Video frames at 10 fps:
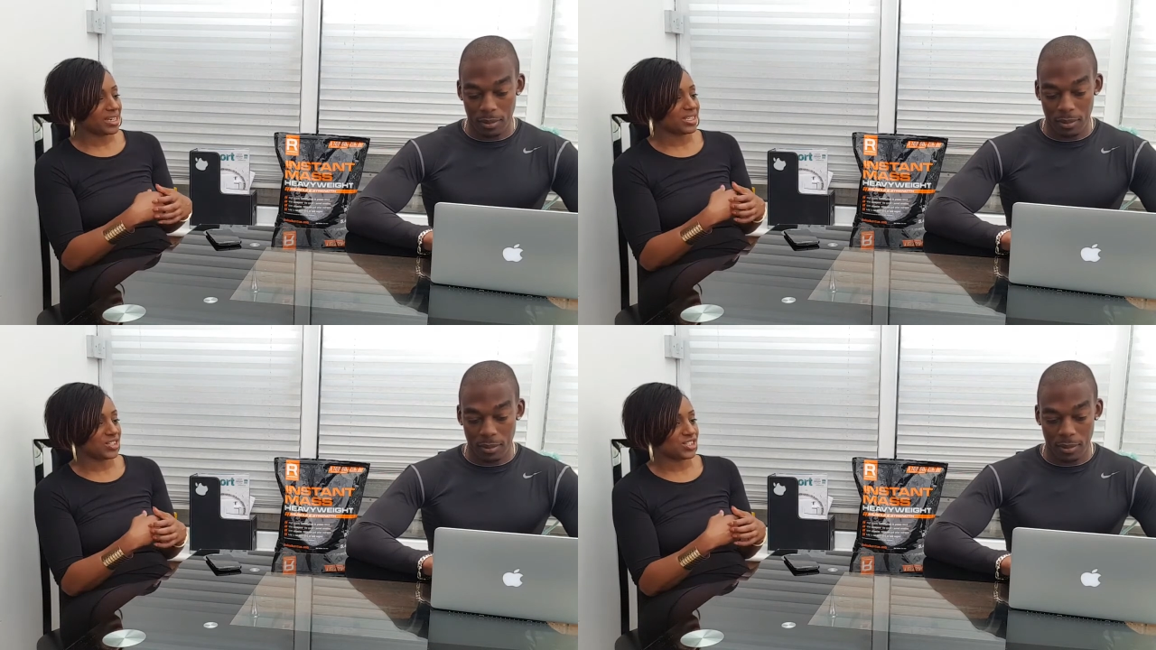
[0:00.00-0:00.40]

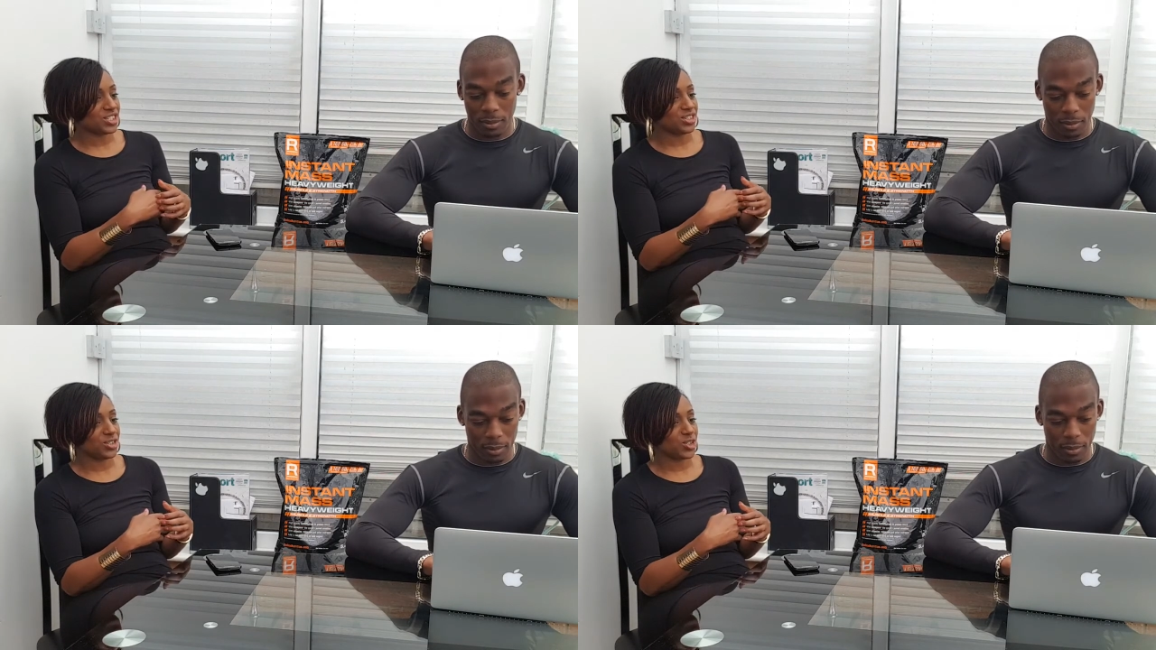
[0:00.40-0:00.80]
Speaker 1: is
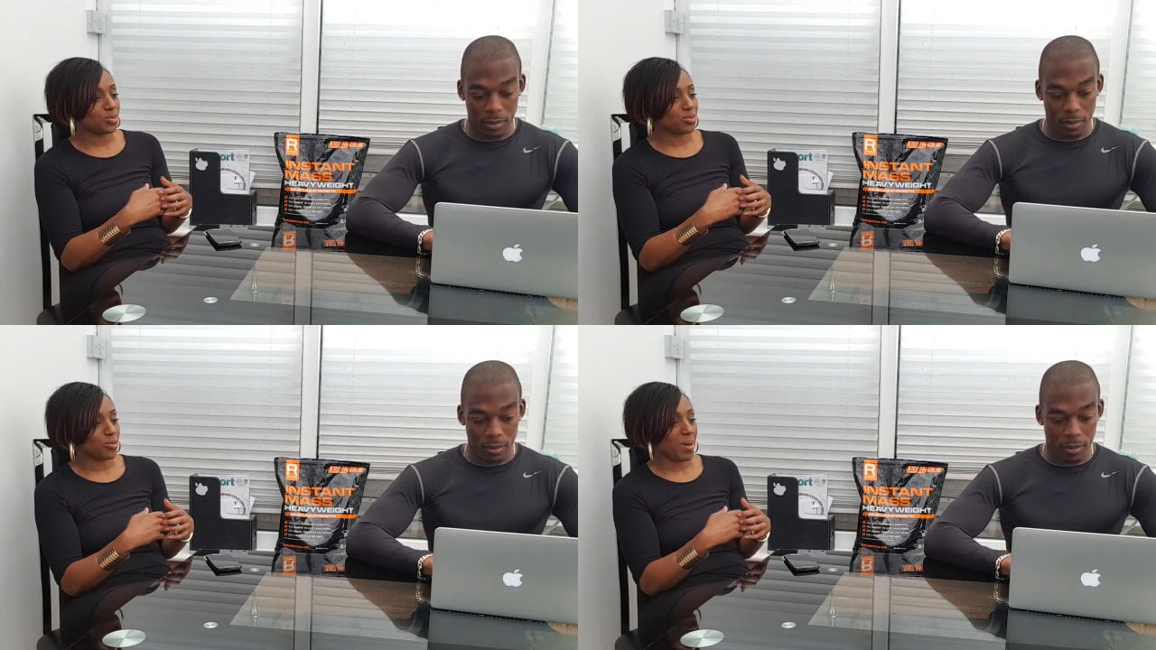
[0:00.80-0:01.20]
to
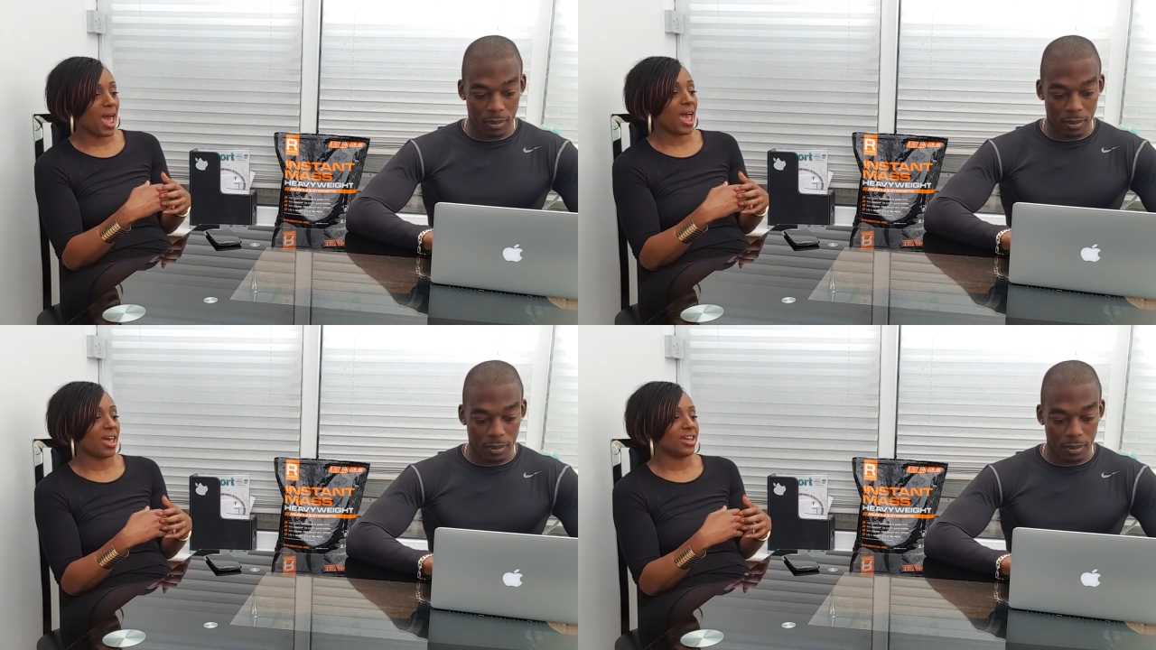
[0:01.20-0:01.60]

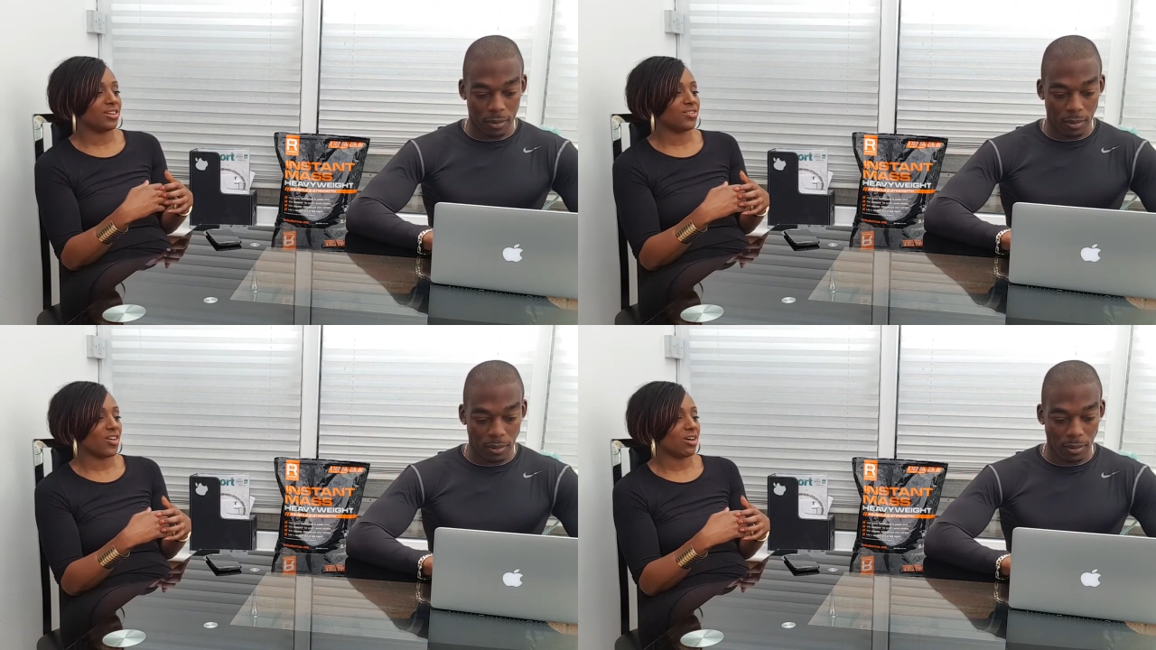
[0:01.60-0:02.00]
prepare in
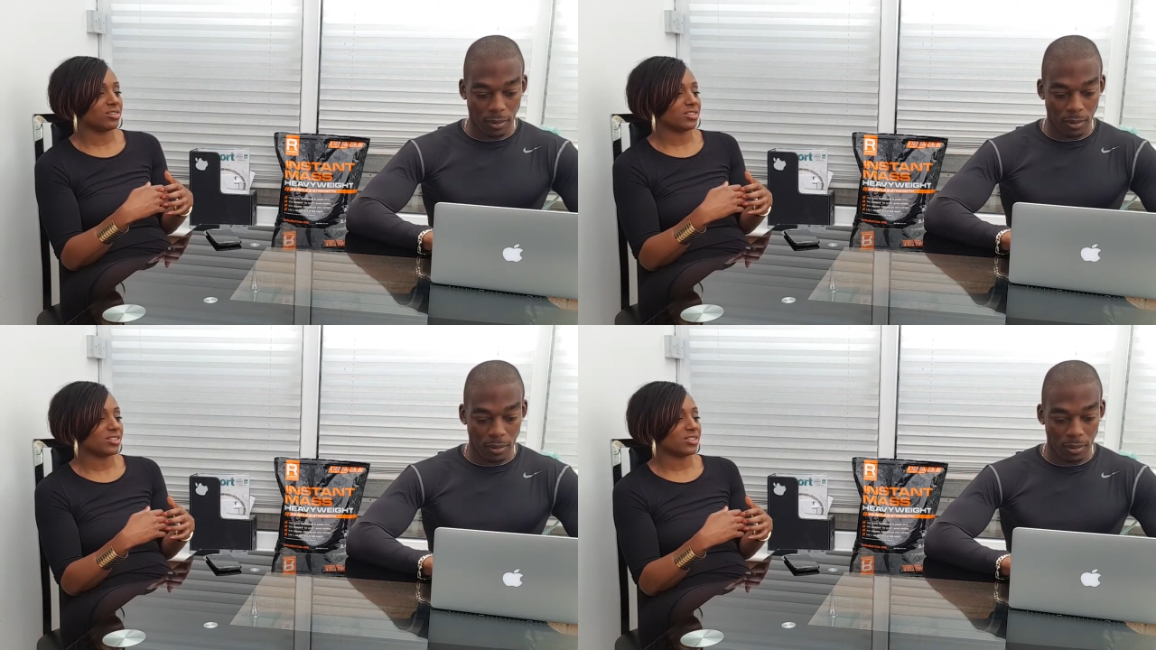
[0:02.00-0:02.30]
advance.